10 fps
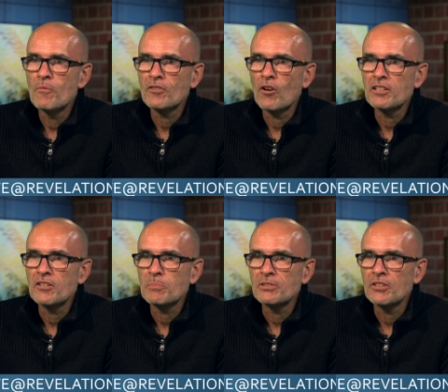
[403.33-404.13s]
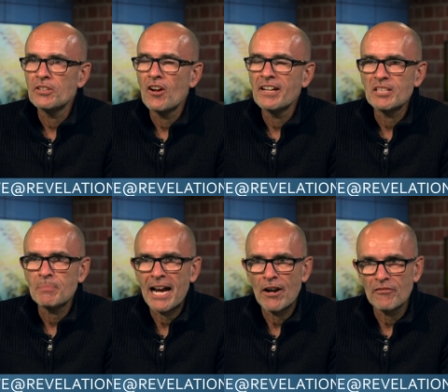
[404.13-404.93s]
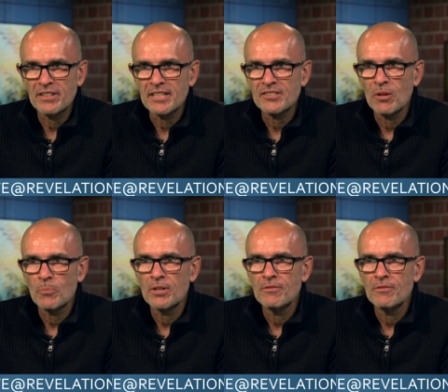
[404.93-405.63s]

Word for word: of godliness but denying its power. I think I it's think somewhere. It's